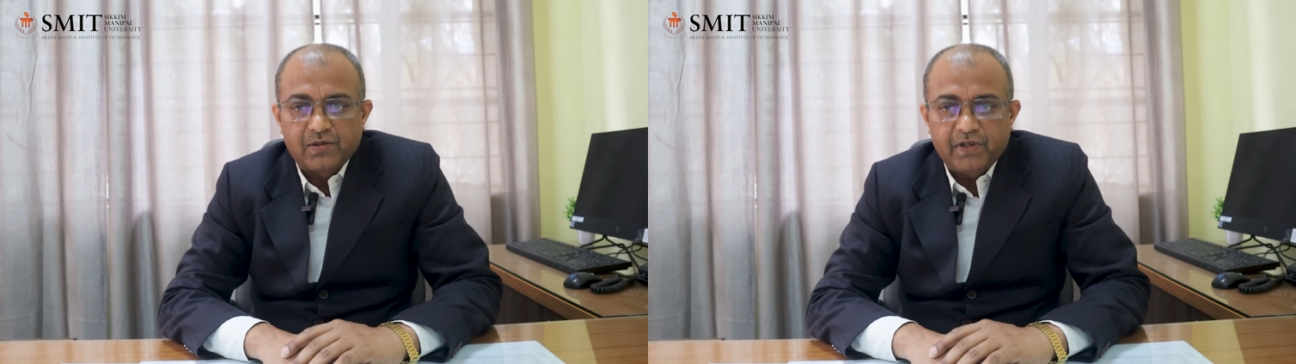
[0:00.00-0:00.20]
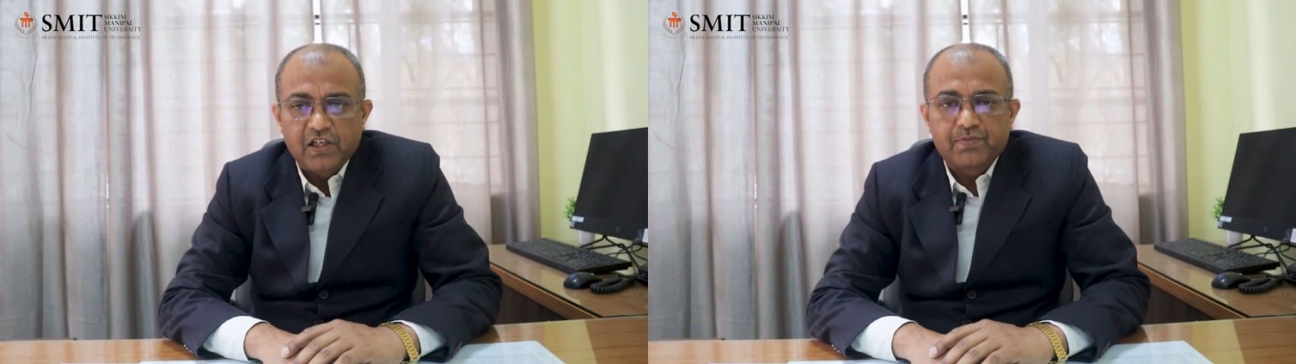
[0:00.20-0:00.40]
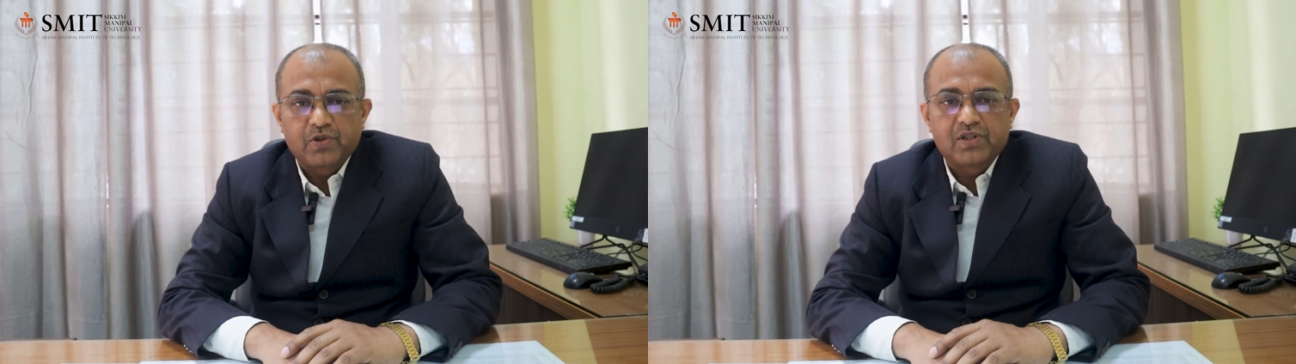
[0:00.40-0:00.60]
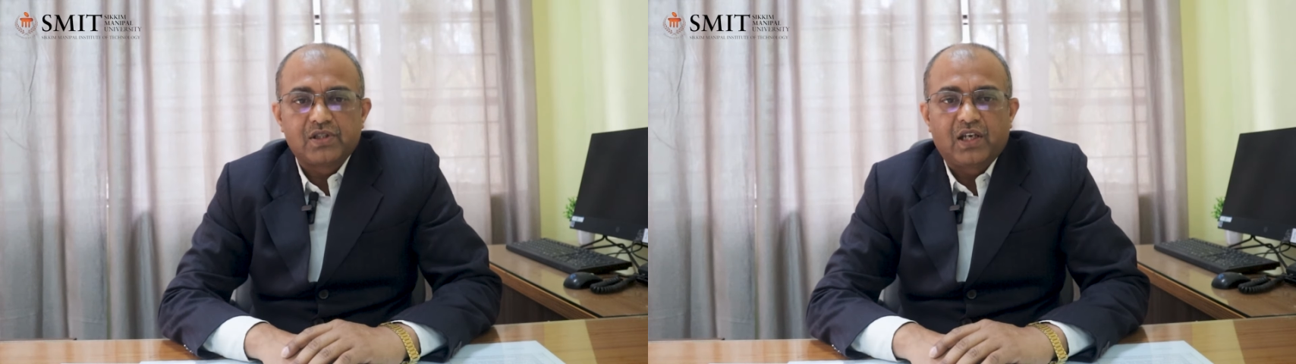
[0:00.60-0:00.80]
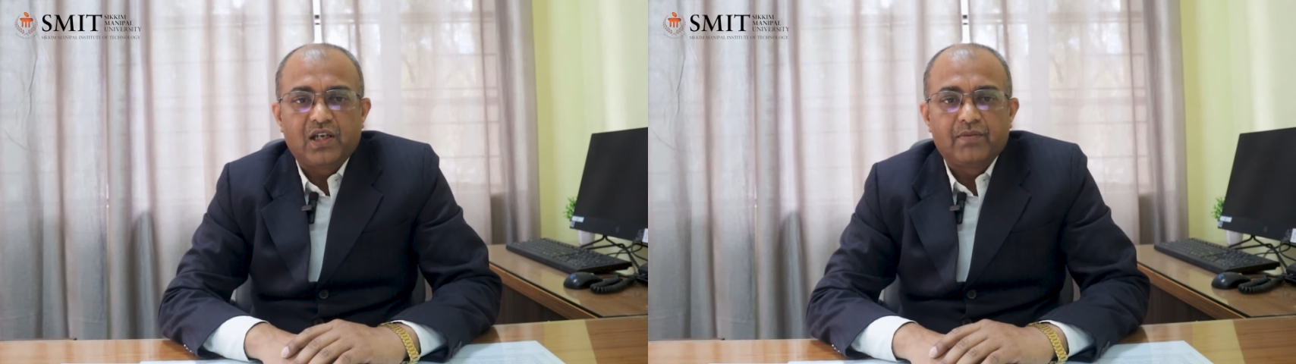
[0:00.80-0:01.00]
speech
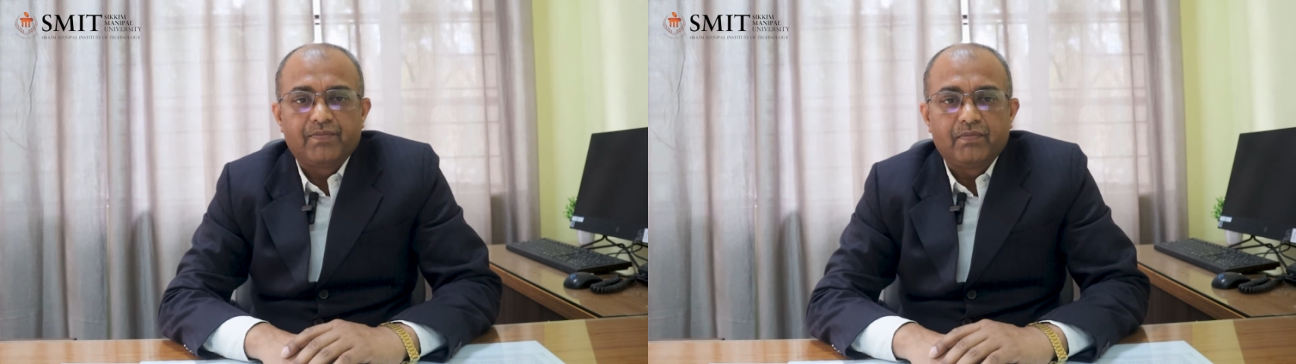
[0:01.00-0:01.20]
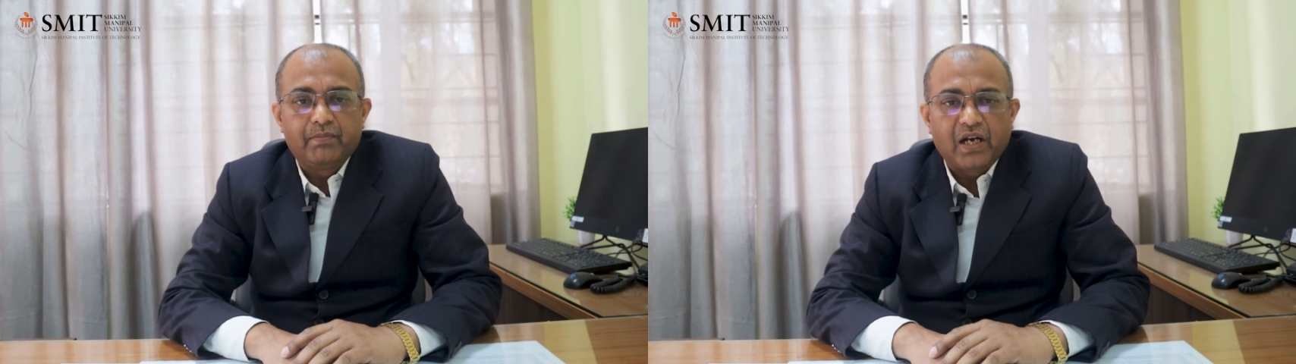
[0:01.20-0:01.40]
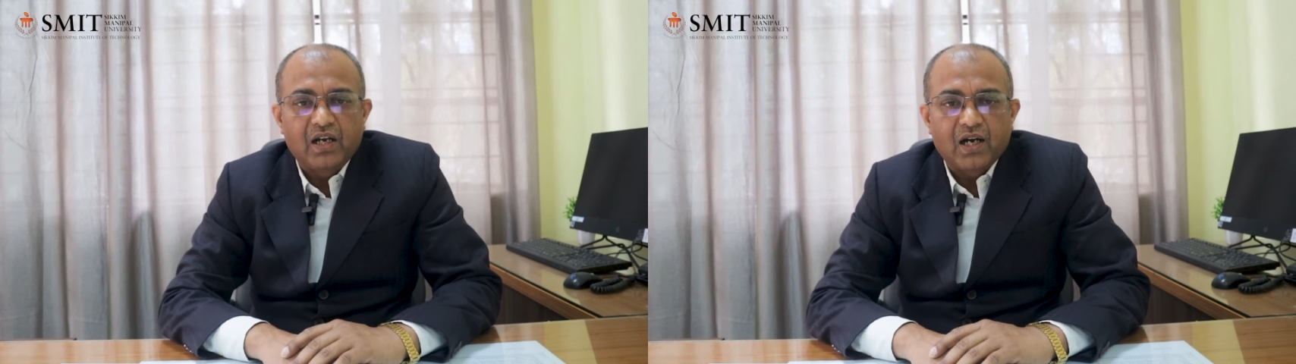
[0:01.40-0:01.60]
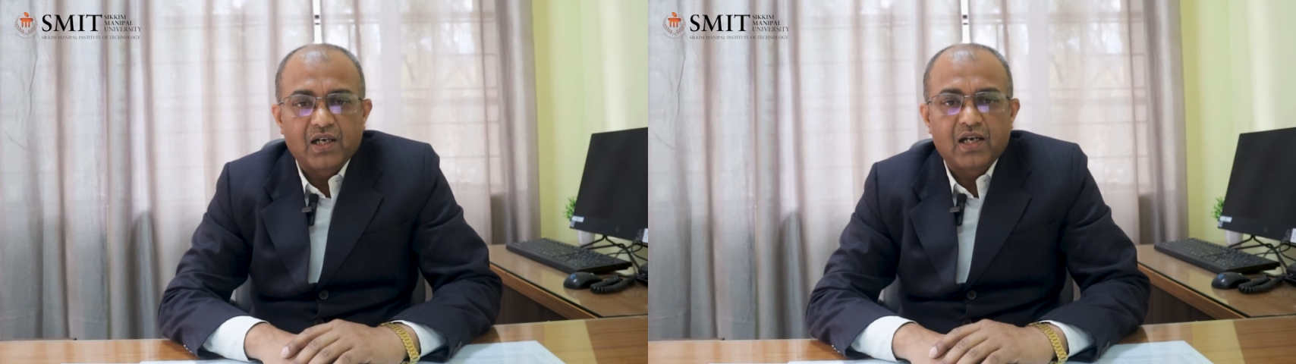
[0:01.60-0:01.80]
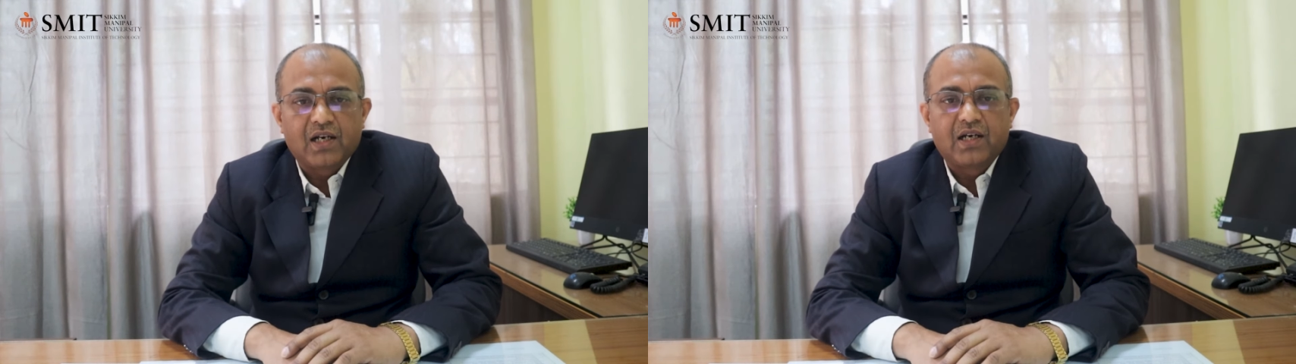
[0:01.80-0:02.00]
processing, big
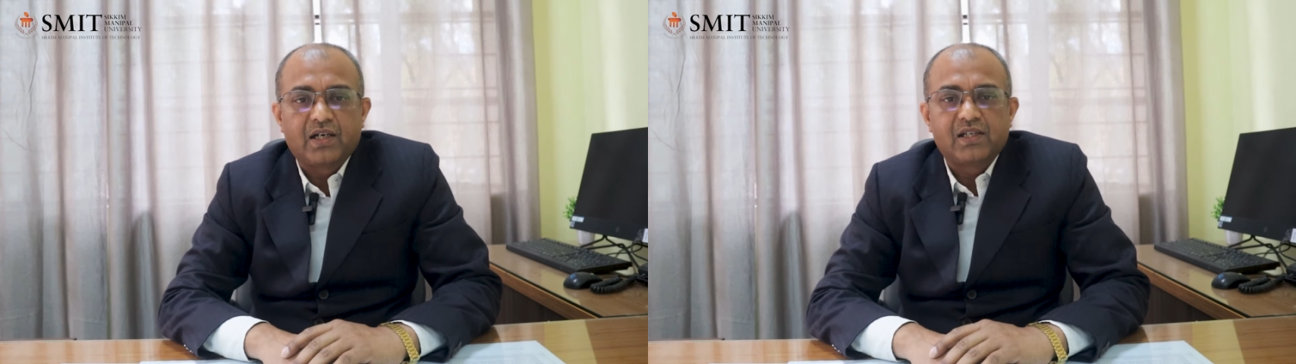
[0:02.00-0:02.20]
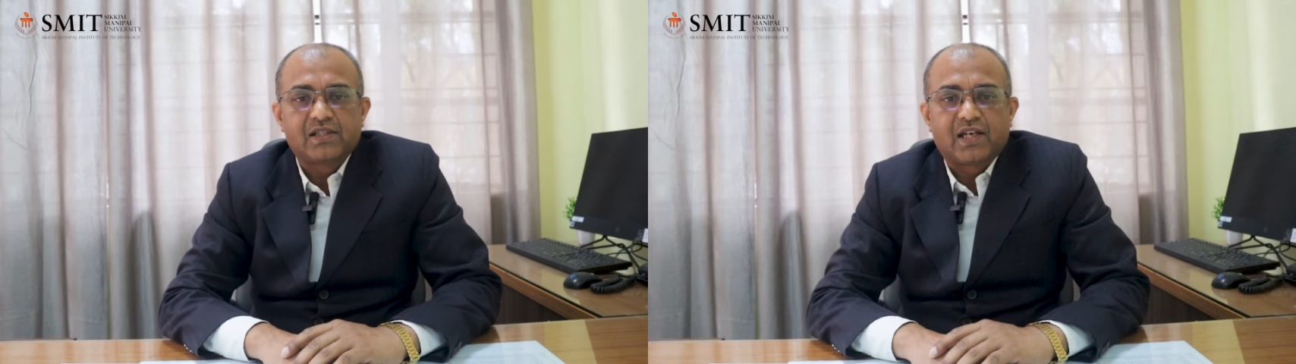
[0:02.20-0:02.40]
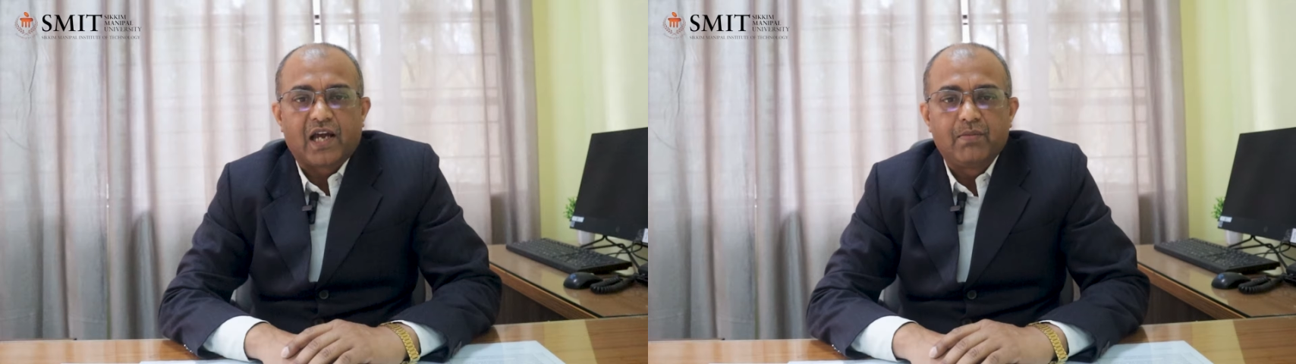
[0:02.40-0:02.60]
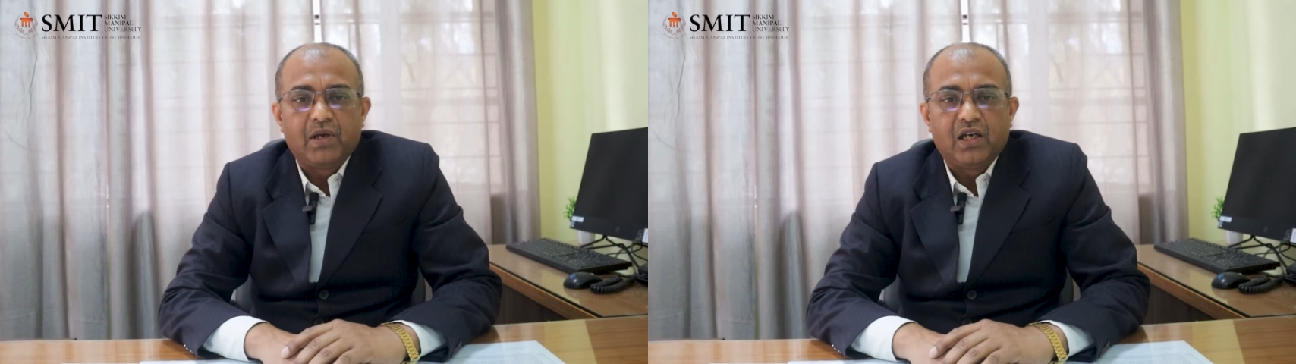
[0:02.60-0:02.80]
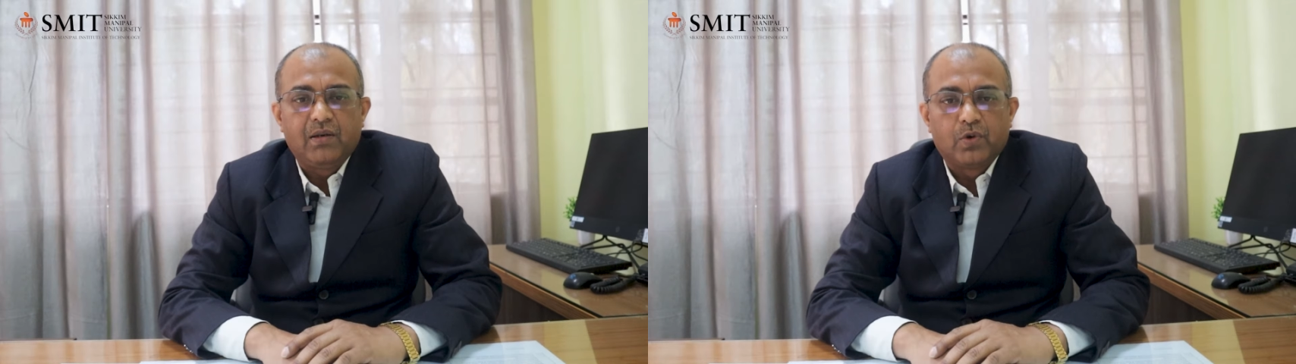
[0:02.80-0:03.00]
data analytics, and
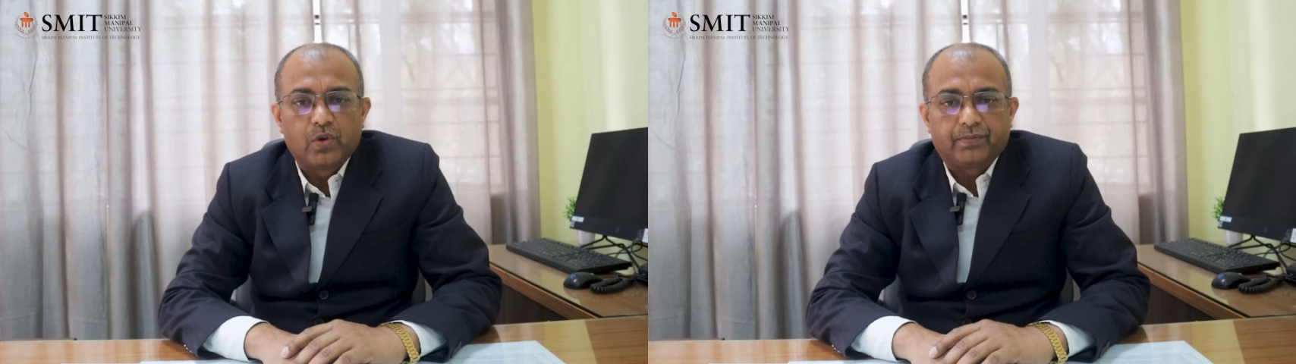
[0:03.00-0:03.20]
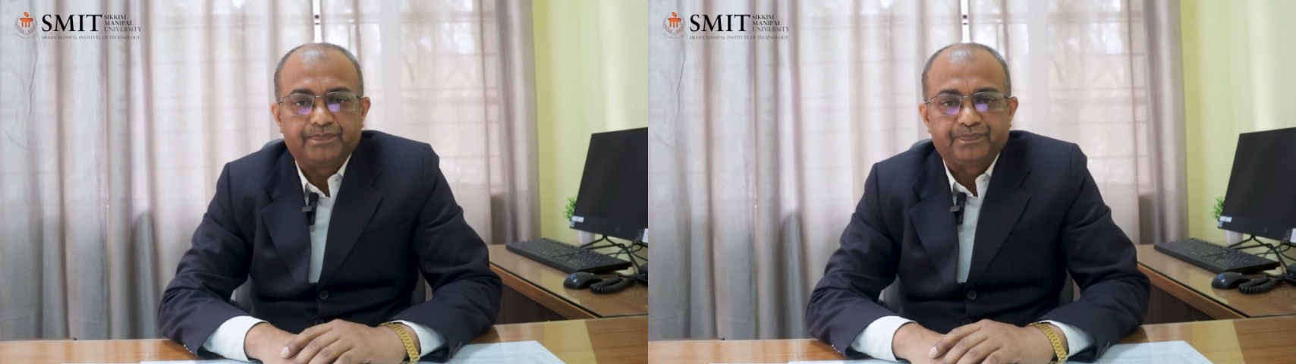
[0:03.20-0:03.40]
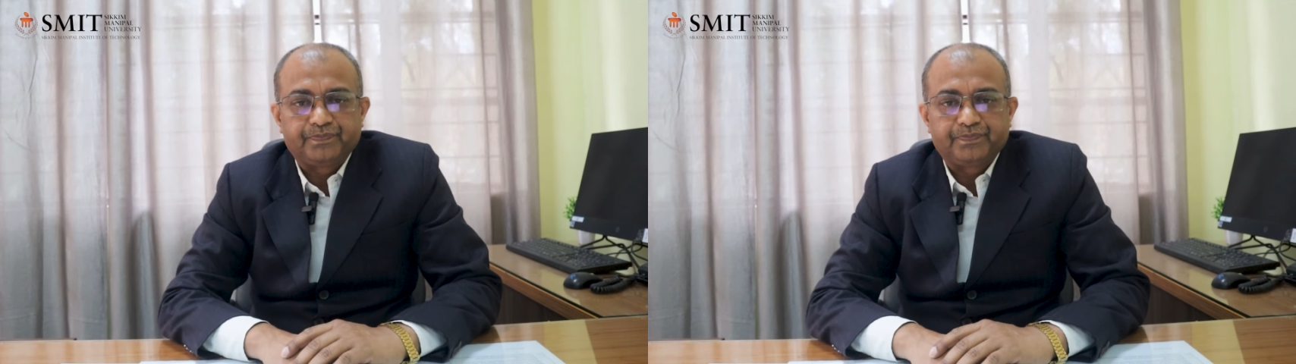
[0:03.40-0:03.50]
many more.